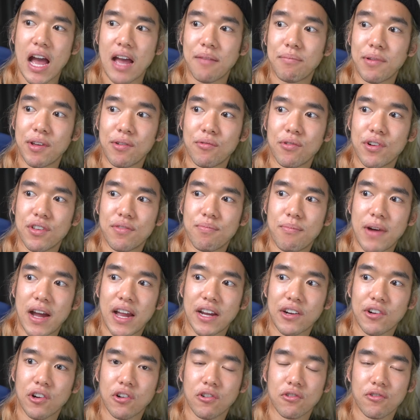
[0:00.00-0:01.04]
I've been with
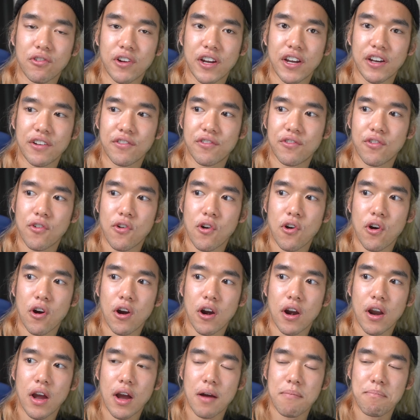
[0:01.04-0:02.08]
my girlfriend
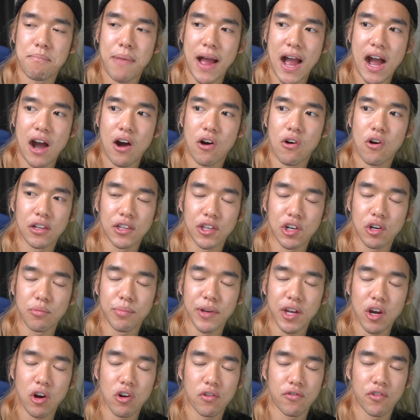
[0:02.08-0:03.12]
for about a little
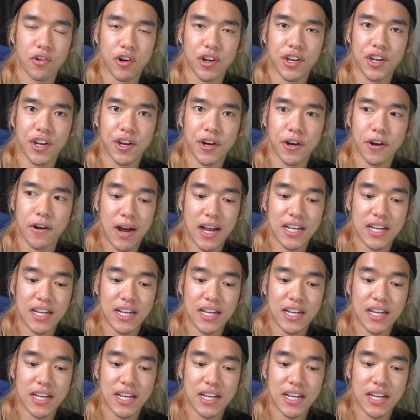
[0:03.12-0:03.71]
bit over a year.